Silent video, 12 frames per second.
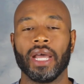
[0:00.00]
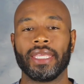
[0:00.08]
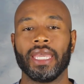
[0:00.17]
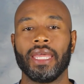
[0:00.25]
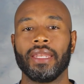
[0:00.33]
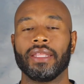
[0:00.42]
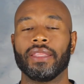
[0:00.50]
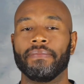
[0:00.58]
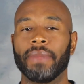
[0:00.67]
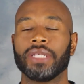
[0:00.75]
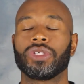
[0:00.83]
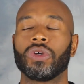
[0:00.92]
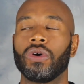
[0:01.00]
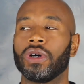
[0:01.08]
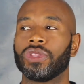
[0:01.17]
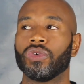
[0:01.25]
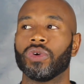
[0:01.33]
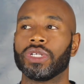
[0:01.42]
Again, the
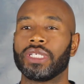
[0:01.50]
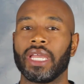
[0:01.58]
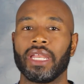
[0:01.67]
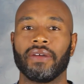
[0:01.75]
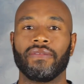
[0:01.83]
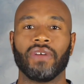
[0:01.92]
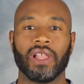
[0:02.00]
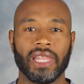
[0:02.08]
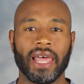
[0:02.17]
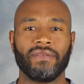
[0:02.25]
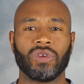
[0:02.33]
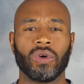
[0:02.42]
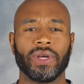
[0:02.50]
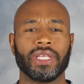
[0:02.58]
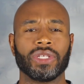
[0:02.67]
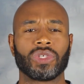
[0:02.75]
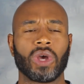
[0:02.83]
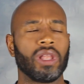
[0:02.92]
meso-authoritative level
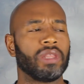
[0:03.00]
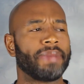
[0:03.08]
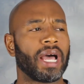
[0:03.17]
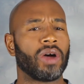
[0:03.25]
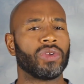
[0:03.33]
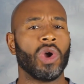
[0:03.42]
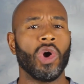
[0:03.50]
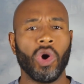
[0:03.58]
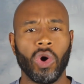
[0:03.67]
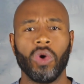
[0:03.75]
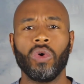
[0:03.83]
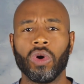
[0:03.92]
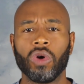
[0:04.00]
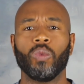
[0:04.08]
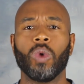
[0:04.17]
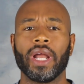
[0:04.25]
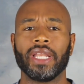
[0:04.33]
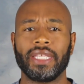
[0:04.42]
is all about who or
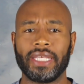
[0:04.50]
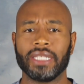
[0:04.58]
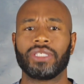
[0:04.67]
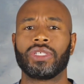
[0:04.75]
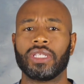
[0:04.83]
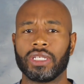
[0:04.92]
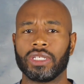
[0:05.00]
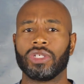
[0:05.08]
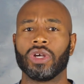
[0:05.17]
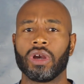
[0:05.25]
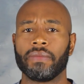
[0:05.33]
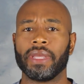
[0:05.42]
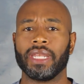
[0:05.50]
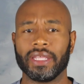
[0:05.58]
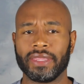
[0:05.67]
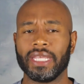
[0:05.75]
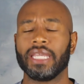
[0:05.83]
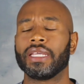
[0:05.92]
what gets to determine a
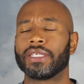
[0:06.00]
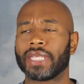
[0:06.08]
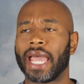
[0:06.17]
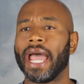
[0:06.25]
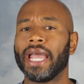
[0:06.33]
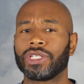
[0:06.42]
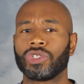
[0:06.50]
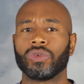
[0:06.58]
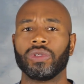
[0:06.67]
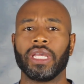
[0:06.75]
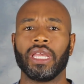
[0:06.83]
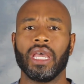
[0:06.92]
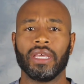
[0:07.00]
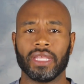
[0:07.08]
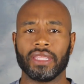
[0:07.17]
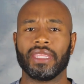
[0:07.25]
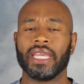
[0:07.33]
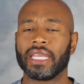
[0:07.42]
thing is actually
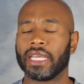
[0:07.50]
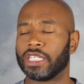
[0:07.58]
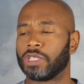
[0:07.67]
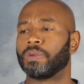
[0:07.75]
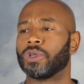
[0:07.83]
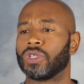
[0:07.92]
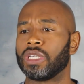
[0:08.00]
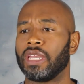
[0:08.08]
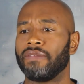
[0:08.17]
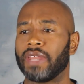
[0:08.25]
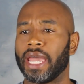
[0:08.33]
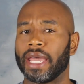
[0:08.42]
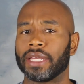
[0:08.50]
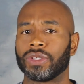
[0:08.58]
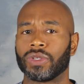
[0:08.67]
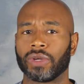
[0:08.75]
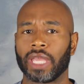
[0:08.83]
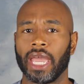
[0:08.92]
the thing it's perceived
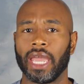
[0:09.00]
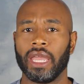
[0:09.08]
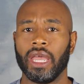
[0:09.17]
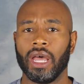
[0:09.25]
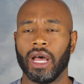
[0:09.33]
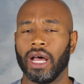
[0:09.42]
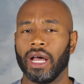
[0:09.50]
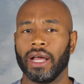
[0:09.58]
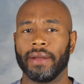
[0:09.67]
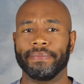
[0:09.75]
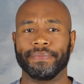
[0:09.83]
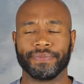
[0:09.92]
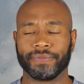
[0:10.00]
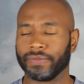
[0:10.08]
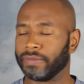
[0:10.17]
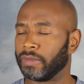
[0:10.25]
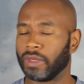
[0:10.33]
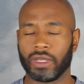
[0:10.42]
as, okay?
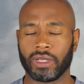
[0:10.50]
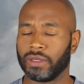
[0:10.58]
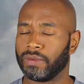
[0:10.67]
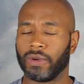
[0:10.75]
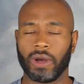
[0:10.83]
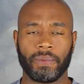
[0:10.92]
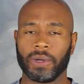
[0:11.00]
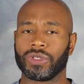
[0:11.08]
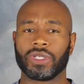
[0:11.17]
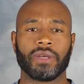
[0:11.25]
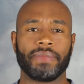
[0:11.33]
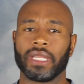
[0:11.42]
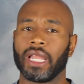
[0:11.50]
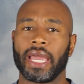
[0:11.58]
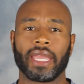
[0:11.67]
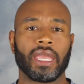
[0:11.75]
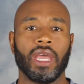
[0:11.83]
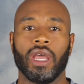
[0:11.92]
A person could be
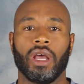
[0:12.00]
like,